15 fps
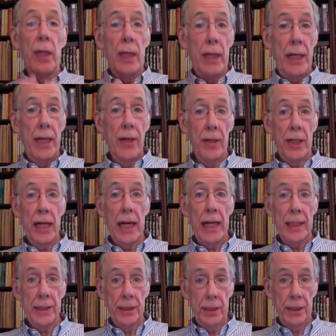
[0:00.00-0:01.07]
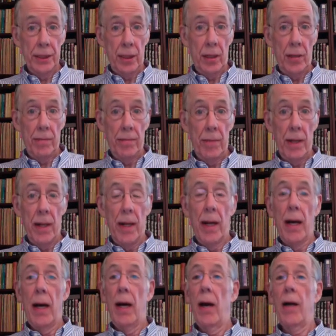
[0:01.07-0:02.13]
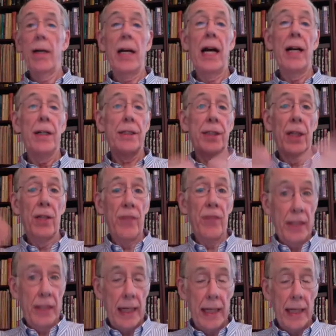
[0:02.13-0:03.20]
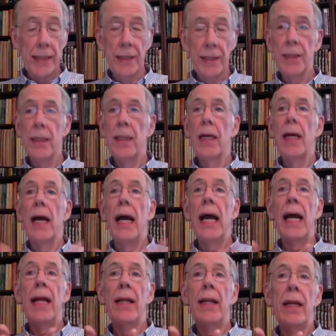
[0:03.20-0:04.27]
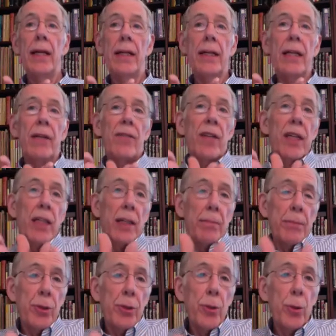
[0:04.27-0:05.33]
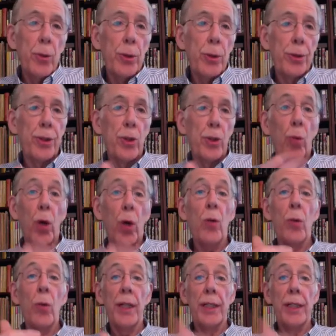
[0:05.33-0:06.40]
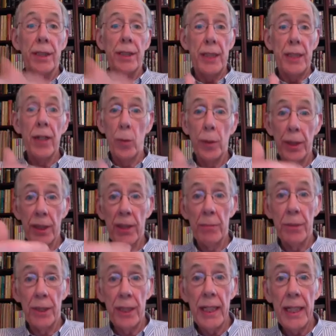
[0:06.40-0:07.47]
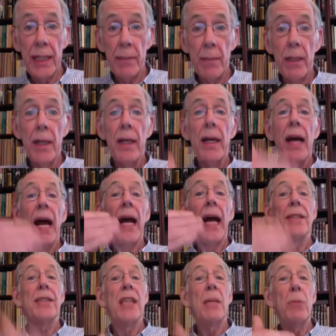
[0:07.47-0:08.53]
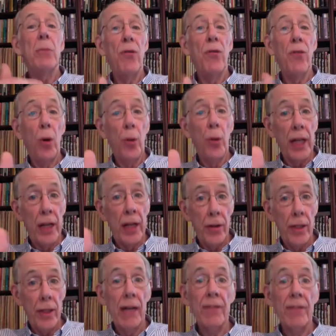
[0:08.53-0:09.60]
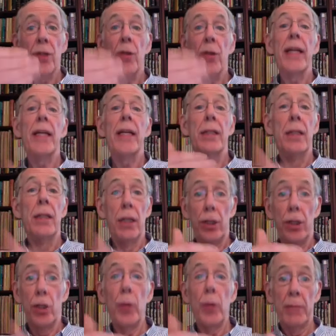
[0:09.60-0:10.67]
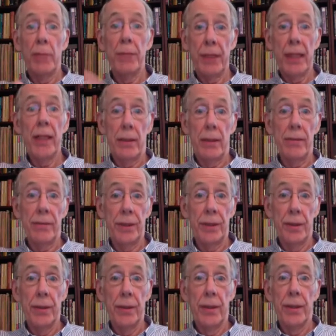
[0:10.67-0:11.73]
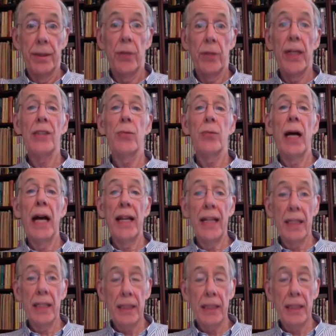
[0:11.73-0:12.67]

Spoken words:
inner guidance, heart, higher self, and guides, and then giving them tools to work with this inner wisdom team as they move forward in their lives so they can do it themselves. So that's what I think that